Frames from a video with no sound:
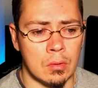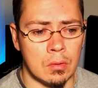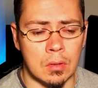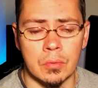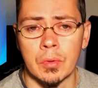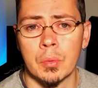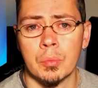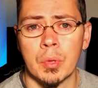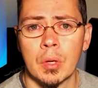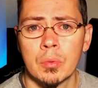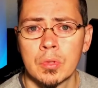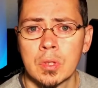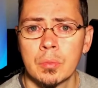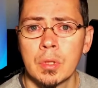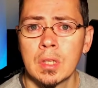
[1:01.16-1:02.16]
if I'm done
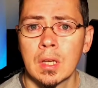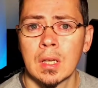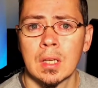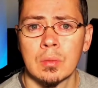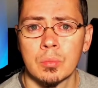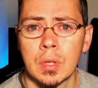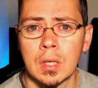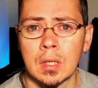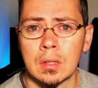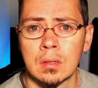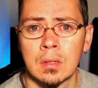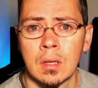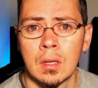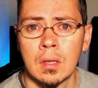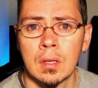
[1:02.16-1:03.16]
with something, I unplug it,
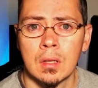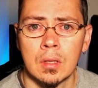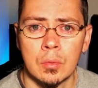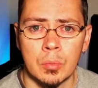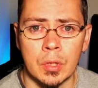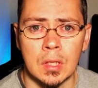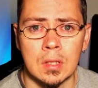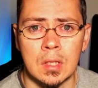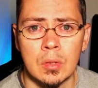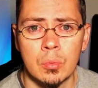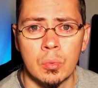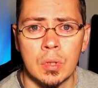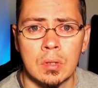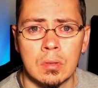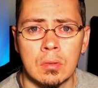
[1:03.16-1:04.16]
because it
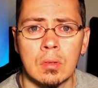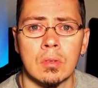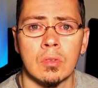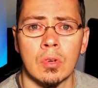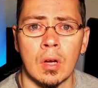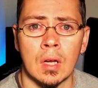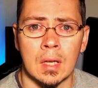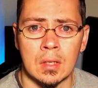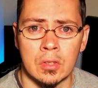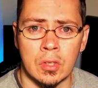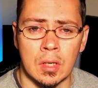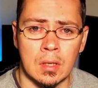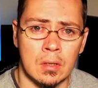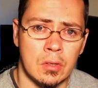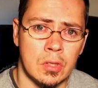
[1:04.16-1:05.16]
will draw extra
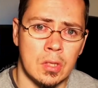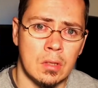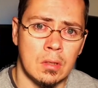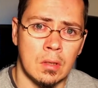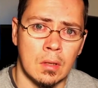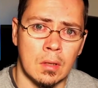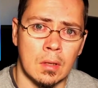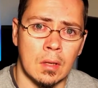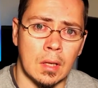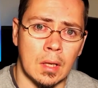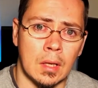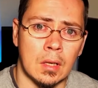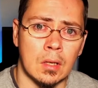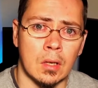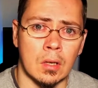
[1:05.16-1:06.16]
energy
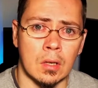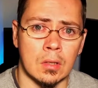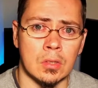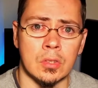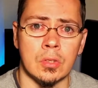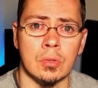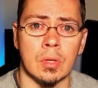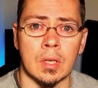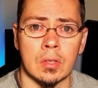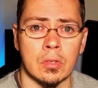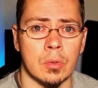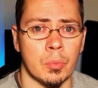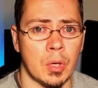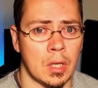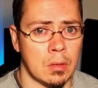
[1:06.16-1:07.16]
and cost you
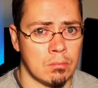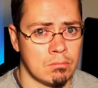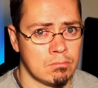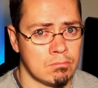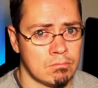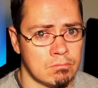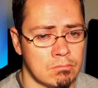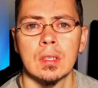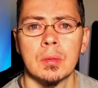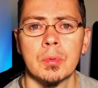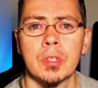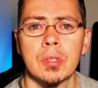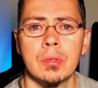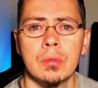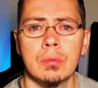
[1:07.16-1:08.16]
extra money. Number
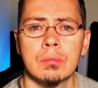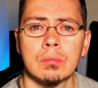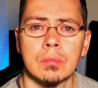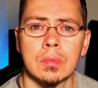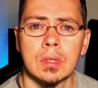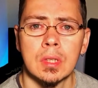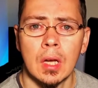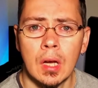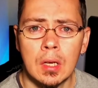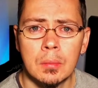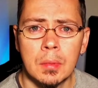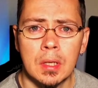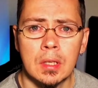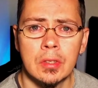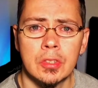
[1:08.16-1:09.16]
two,
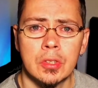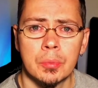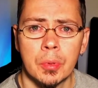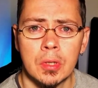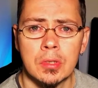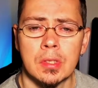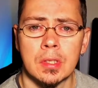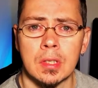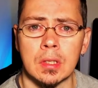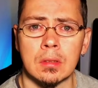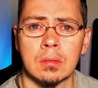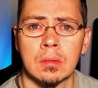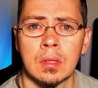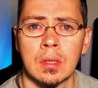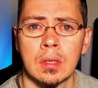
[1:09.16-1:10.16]
economize your purchasing.
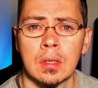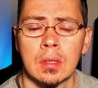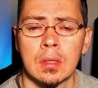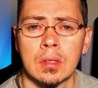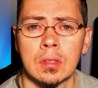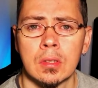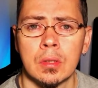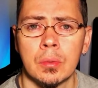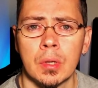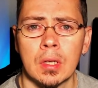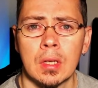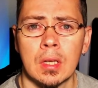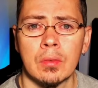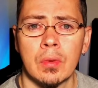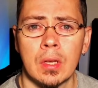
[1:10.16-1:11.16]
So you want to
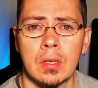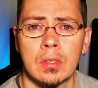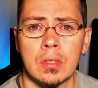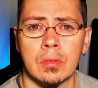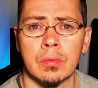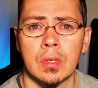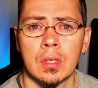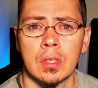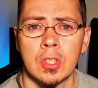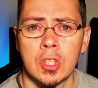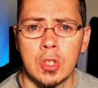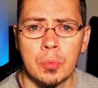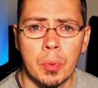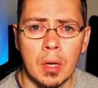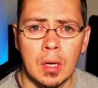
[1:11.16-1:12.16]
take advantage of
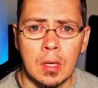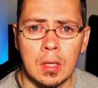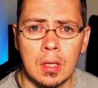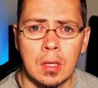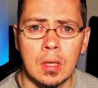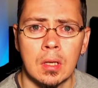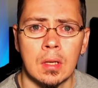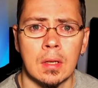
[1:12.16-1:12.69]
couponing,